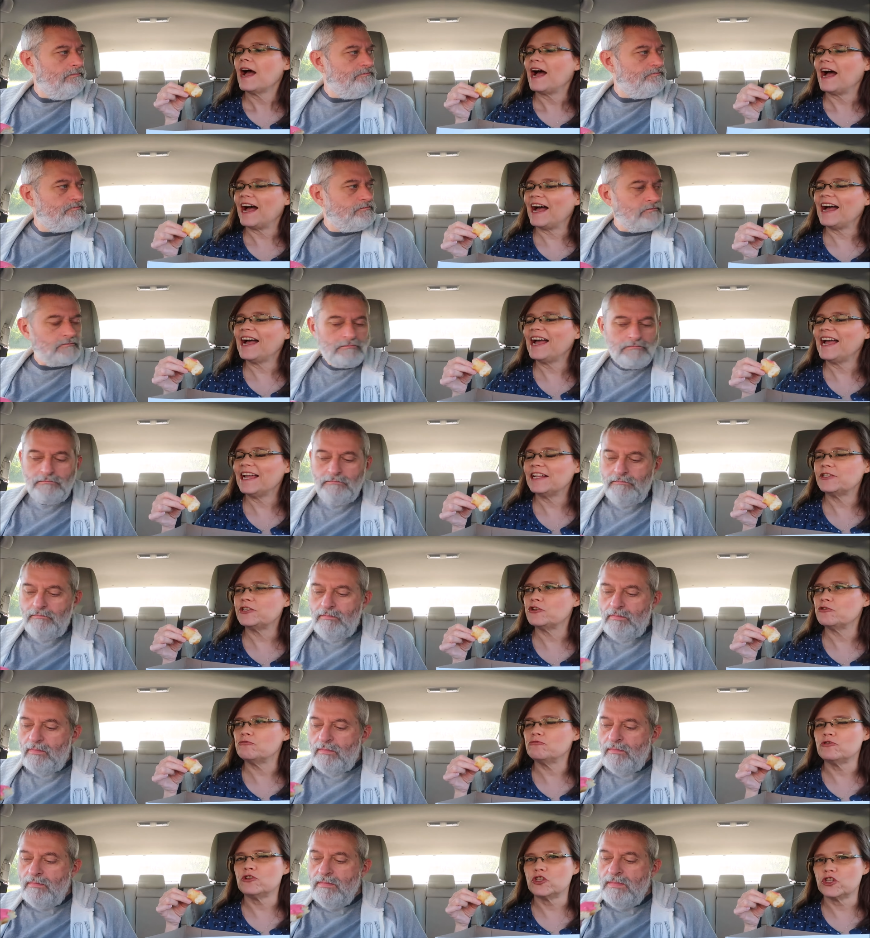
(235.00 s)
Speaker 1: I had
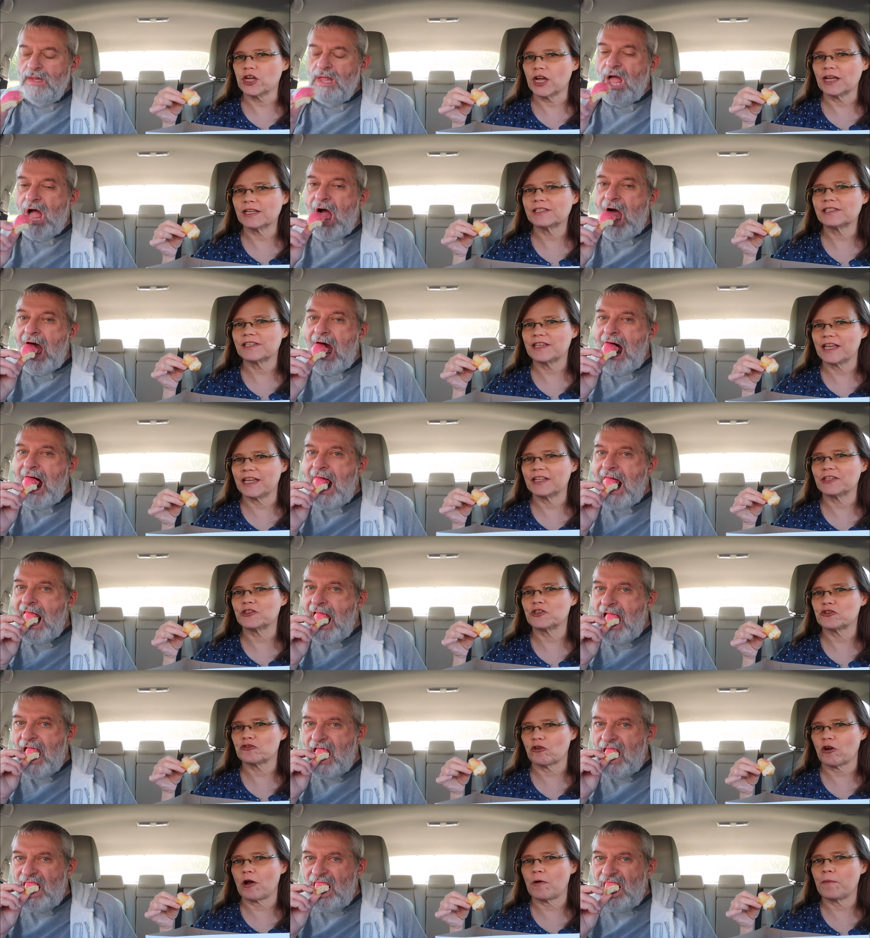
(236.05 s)
to just get
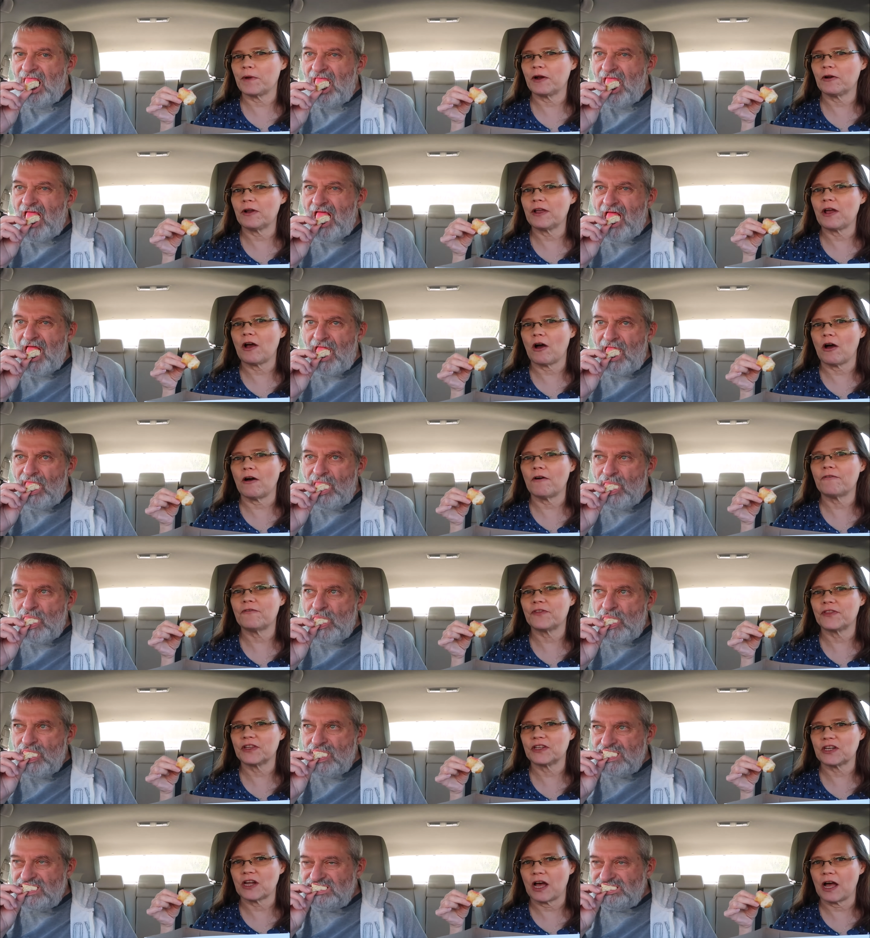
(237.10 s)
strawberry off
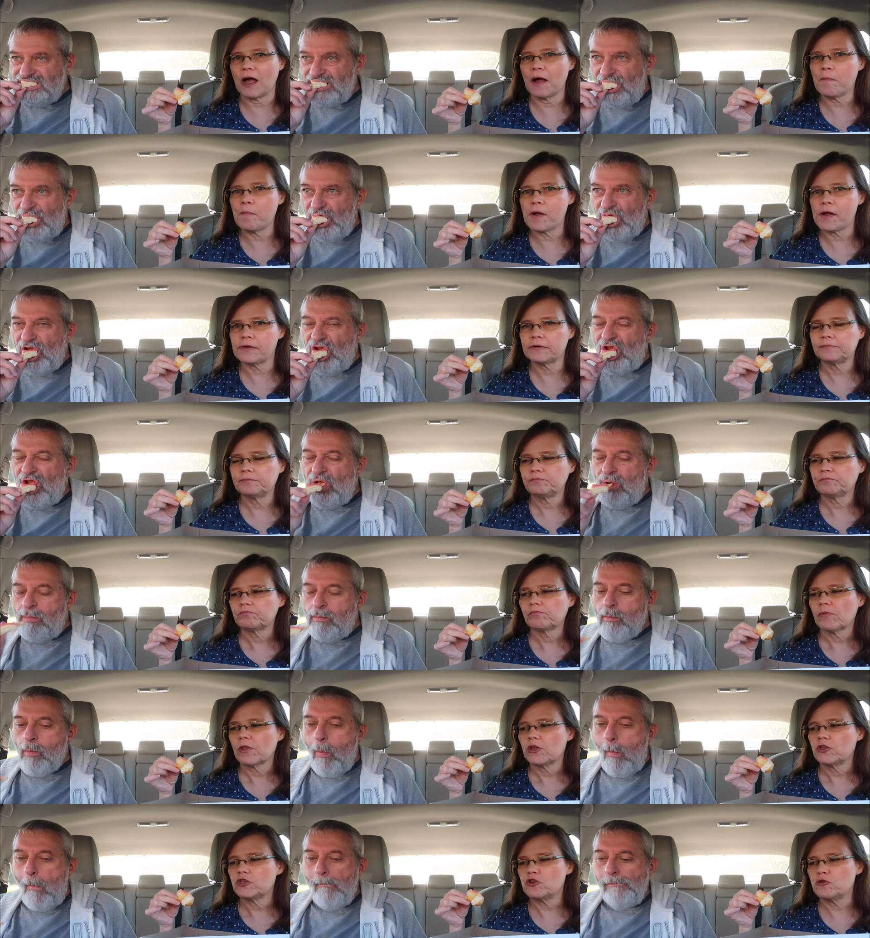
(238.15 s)
the top
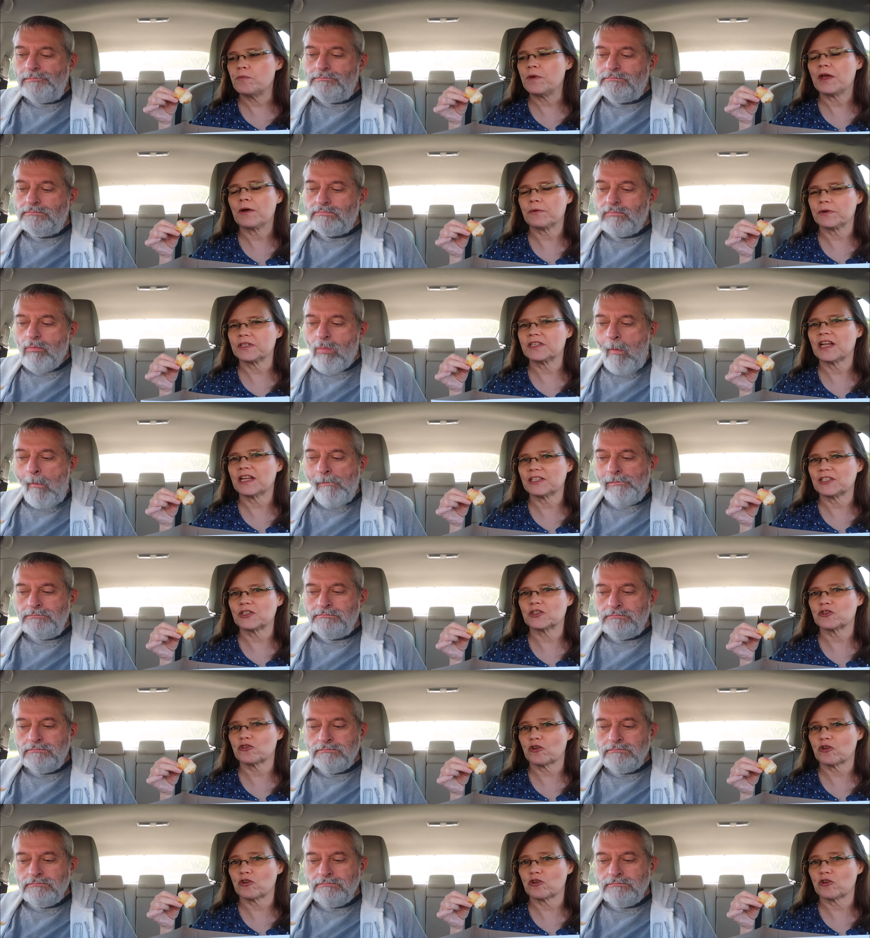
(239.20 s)
to be able to taste the